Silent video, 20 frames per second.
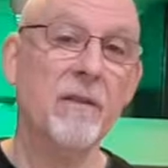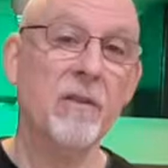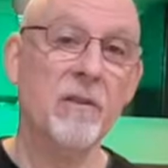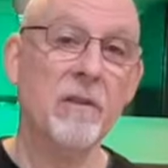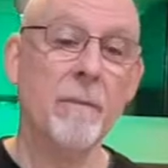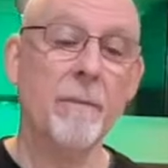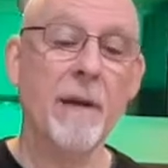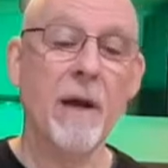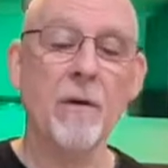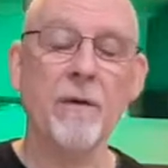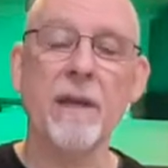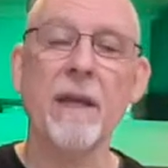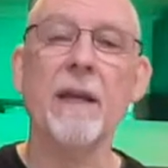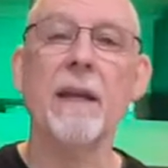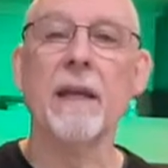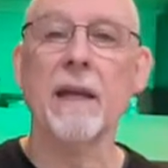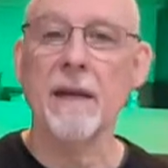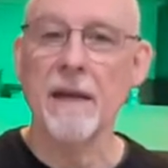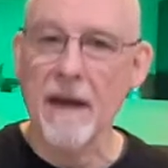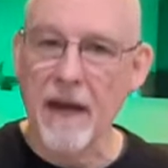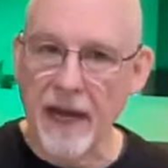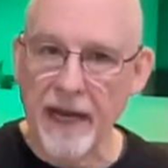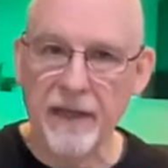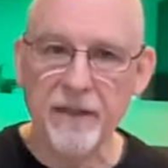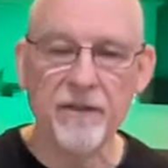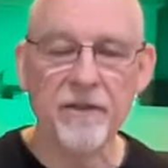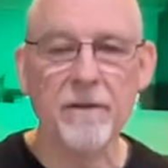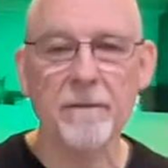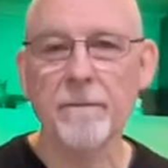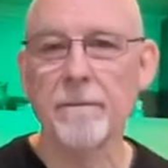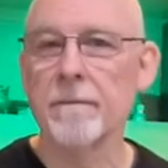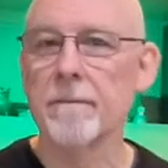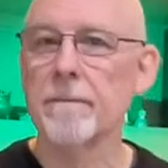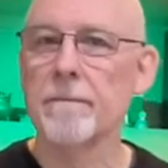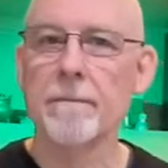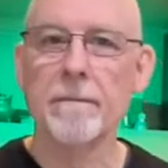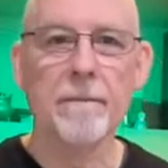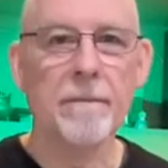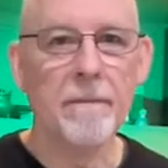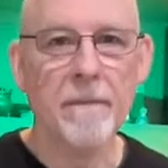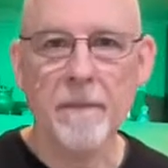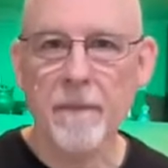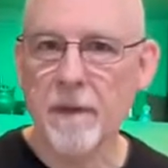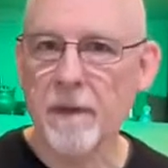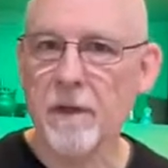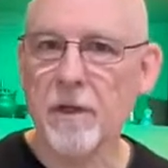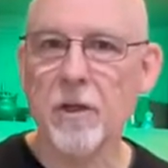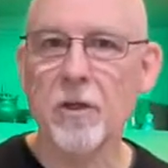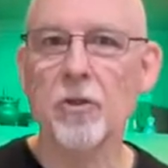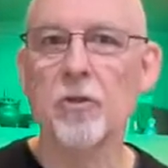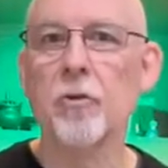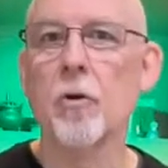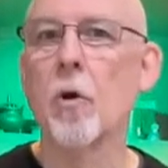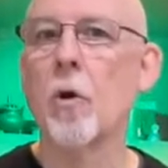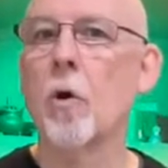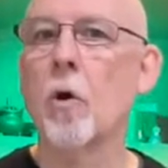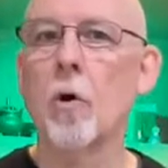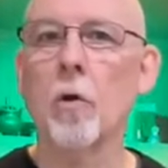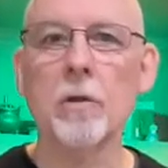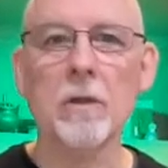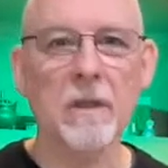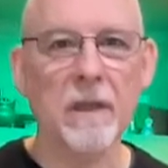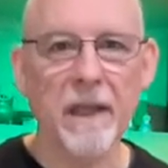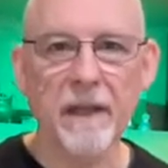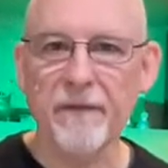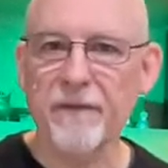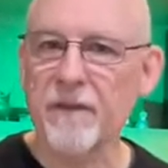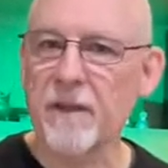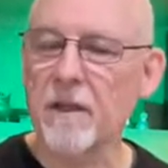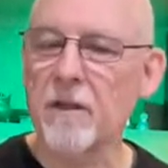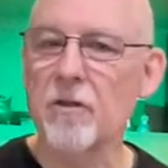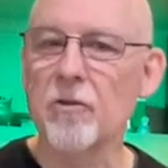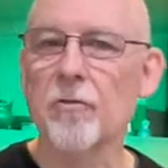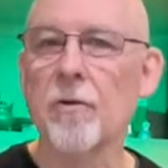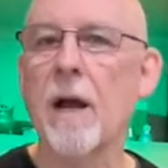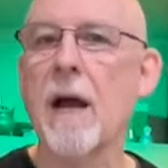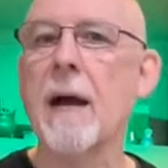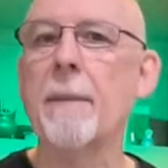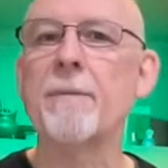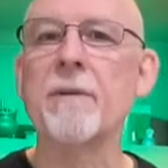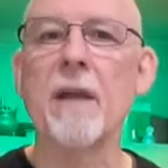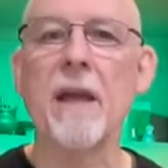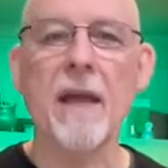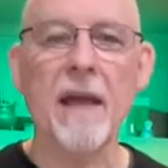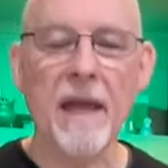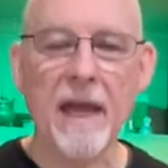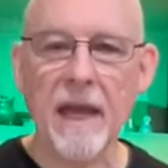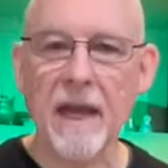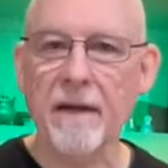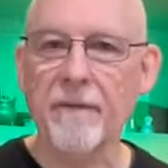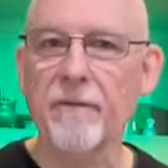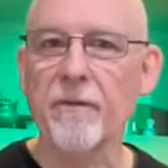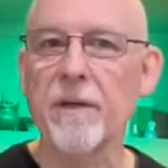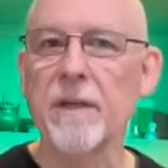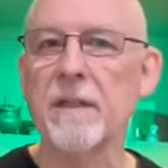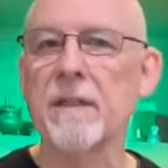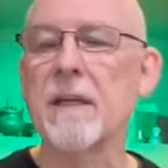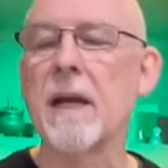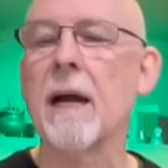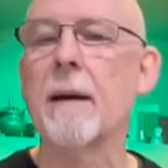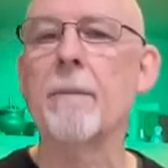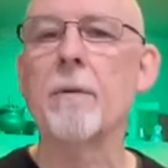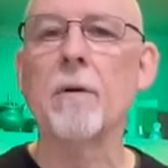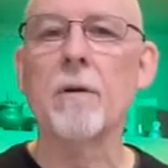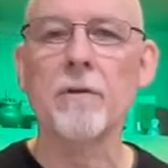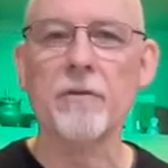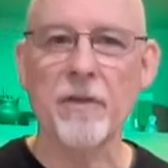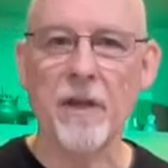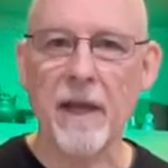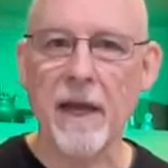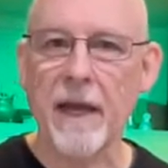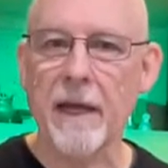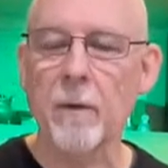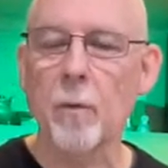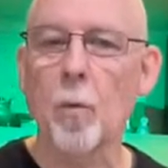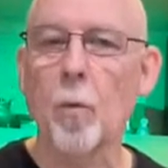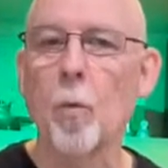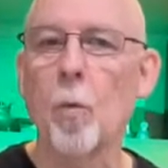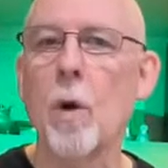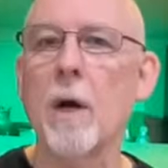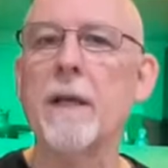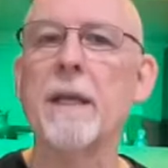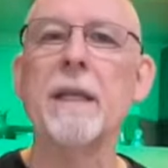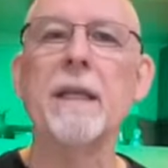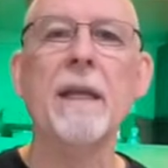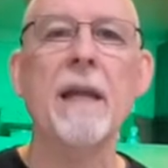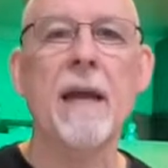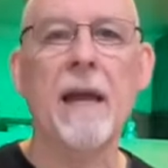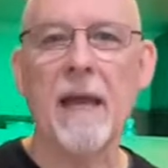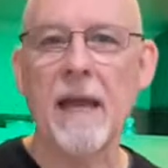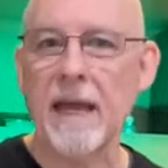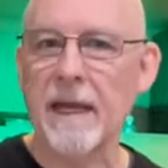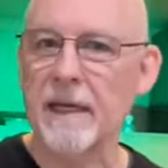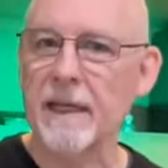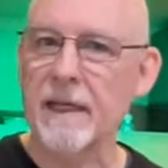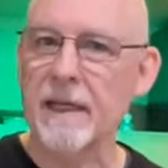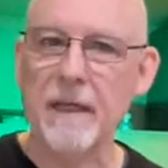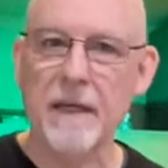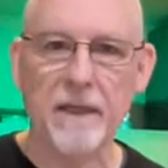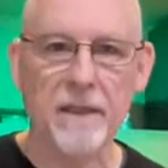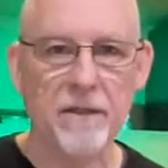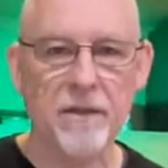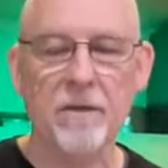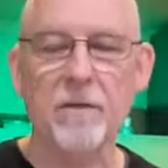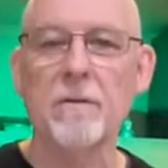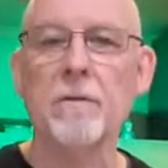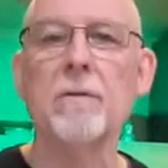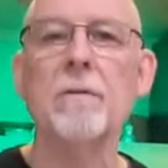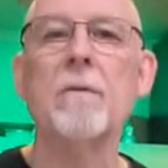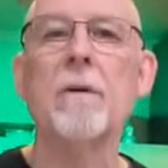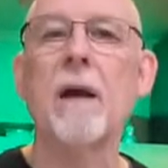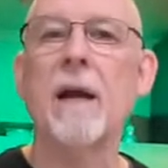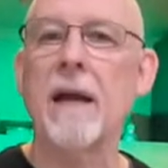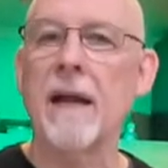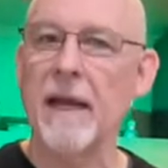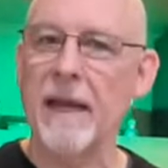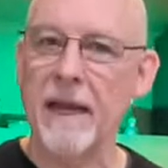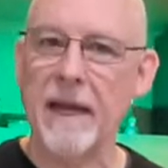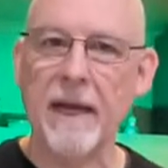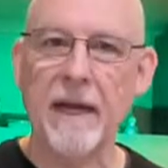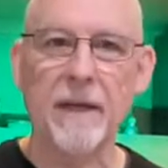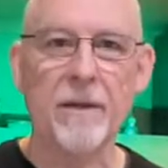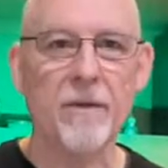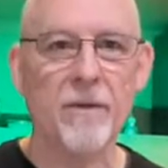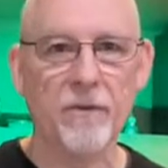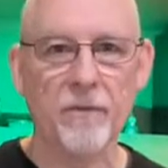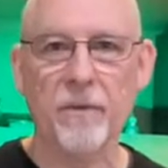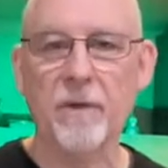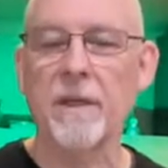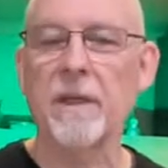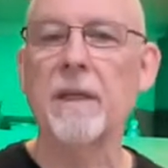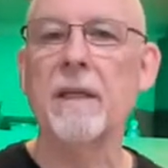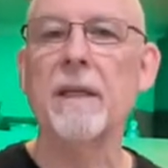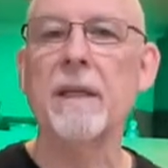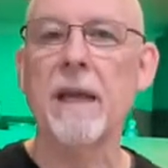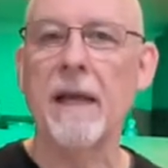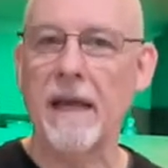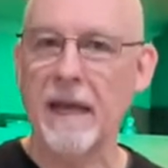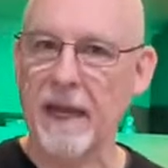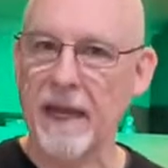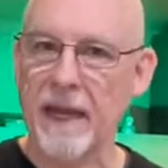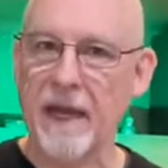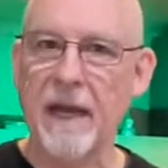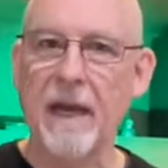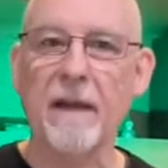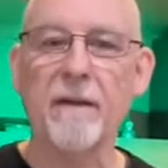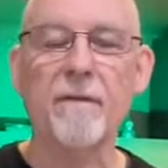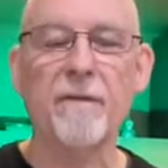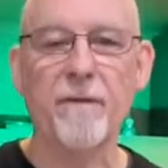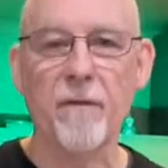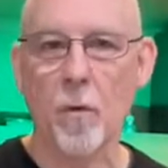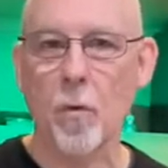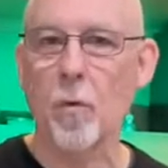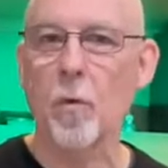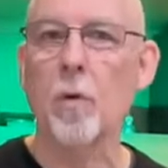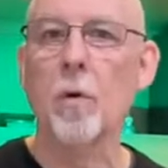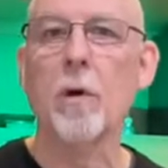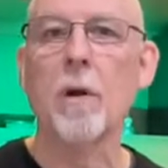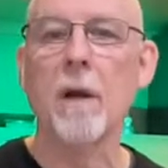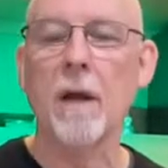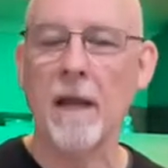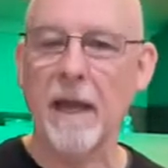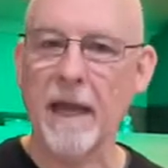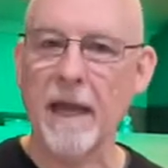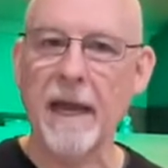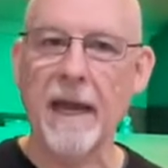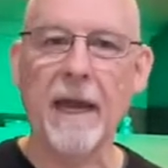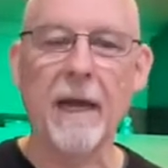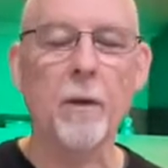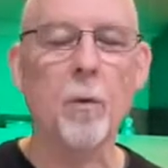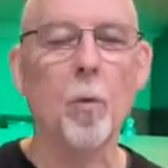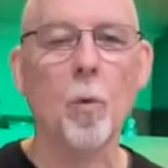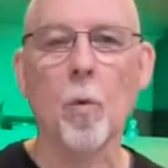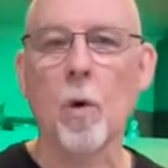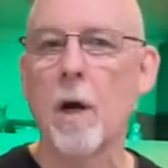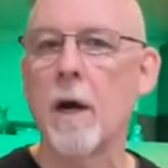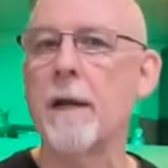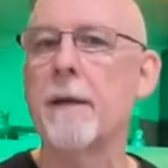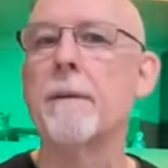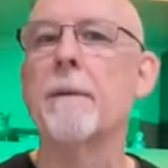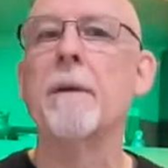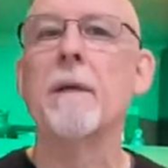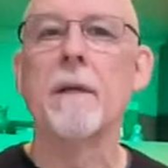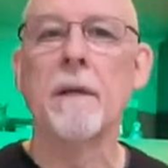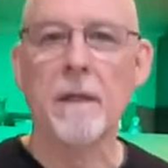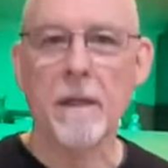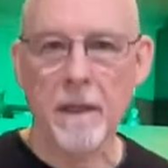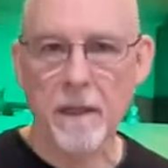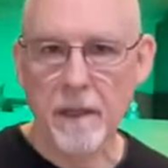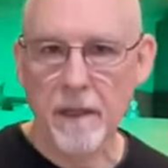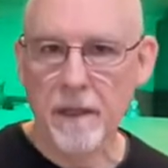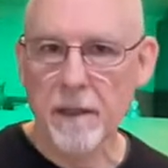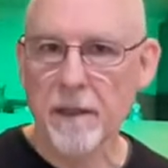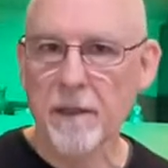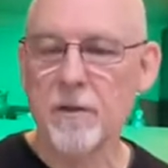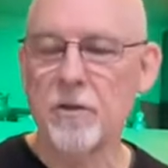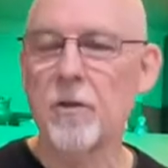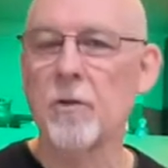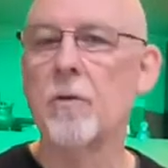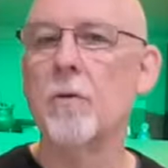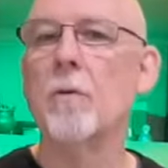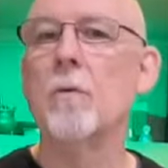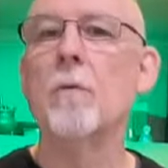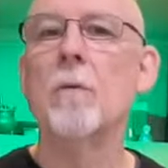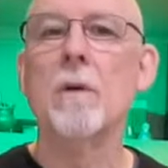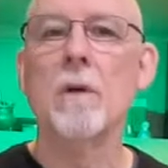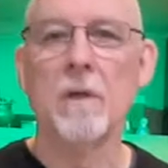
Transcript: is about getting a nice controlled lift and drop to every doubles, and 1 and 2 and 3 and 4 and 1, 2.